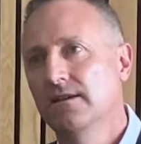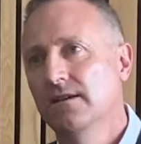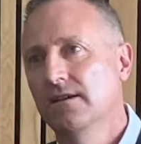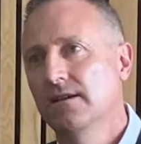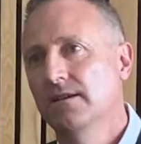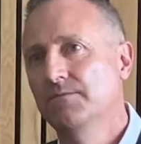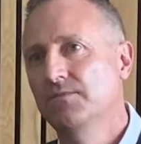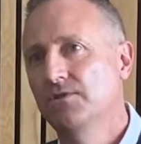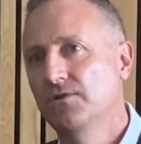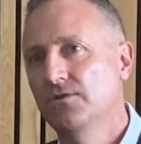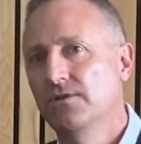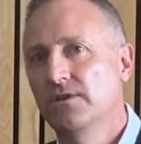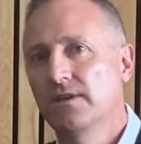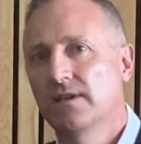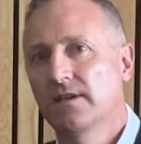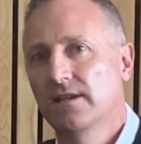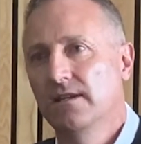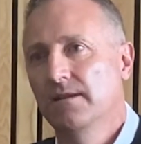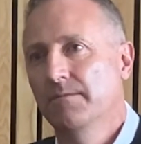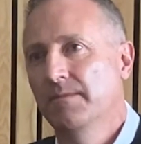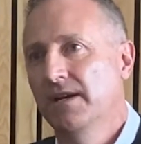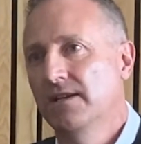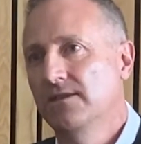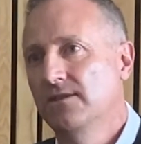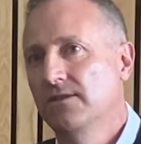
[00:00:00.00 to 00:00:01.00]
I'm sure you can
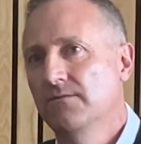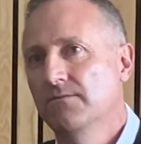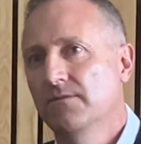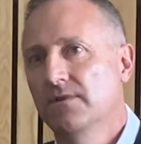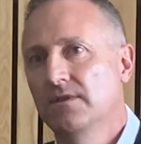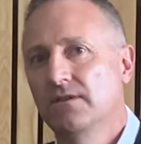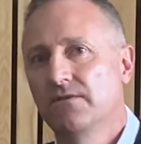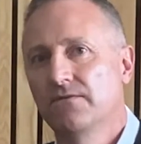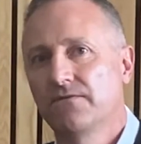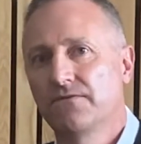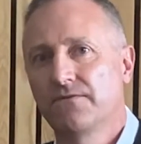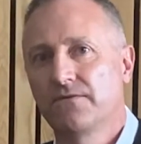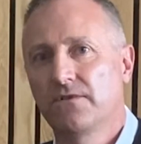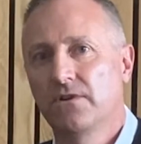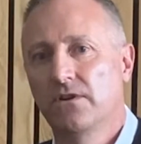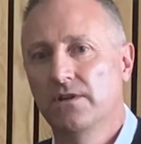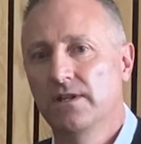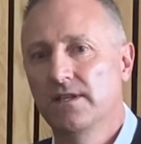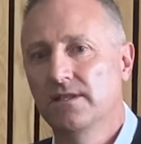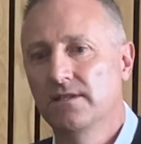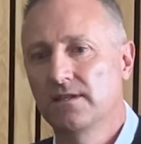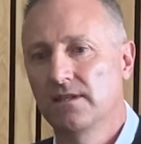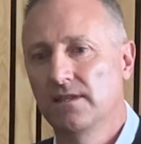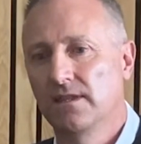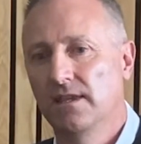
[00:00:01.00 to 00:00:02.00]
imagine when you've gone
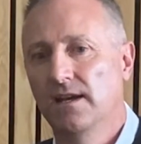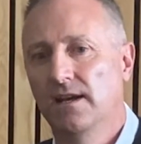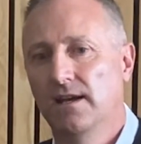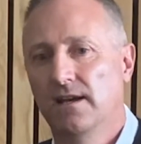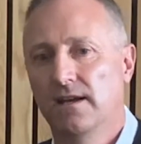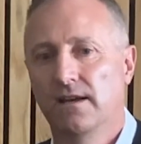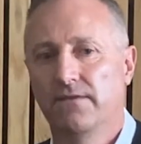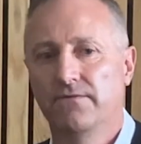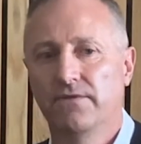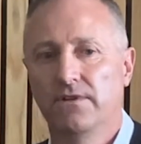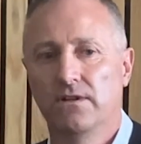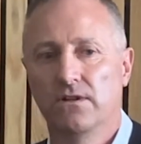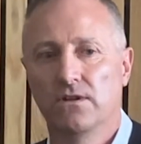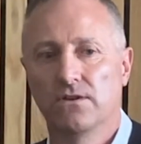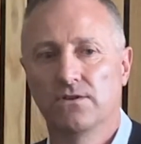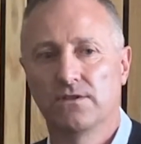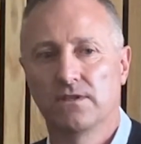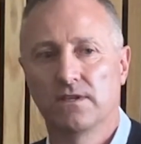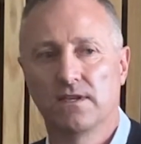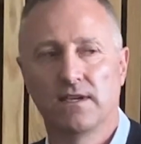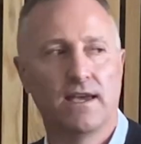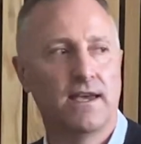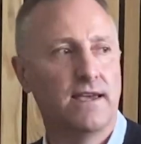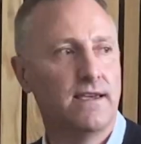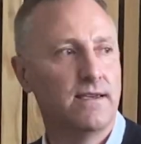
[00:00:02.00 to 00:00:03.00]
into that, having lost
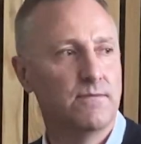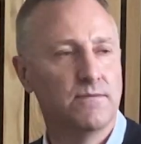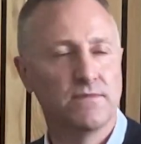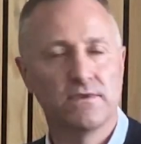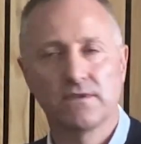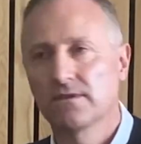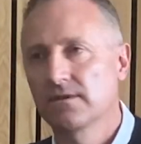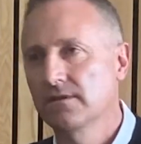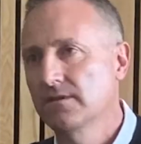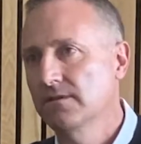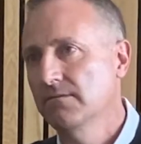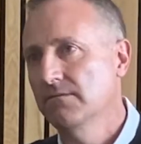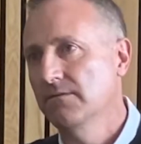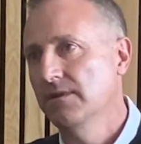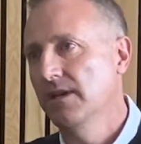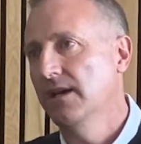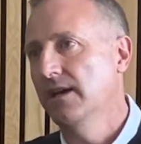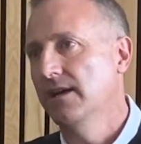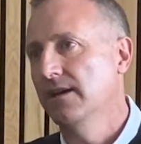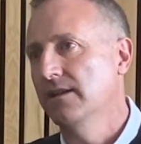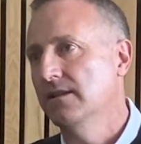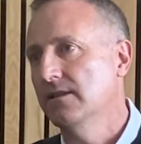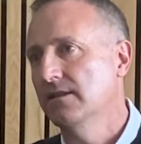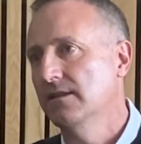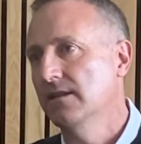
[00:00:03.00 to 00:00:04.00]
the games we
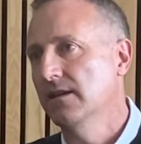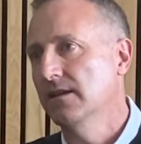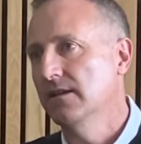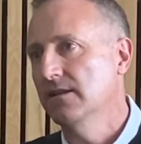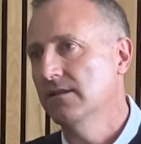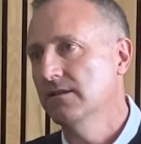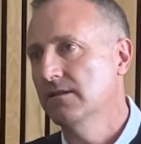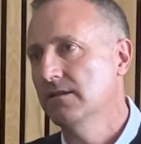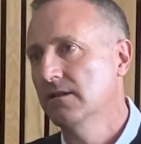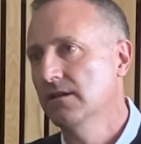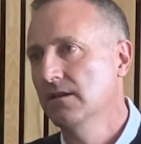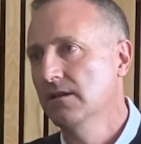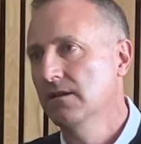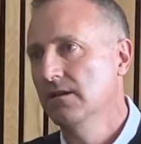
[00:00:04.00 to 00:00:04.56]
had, then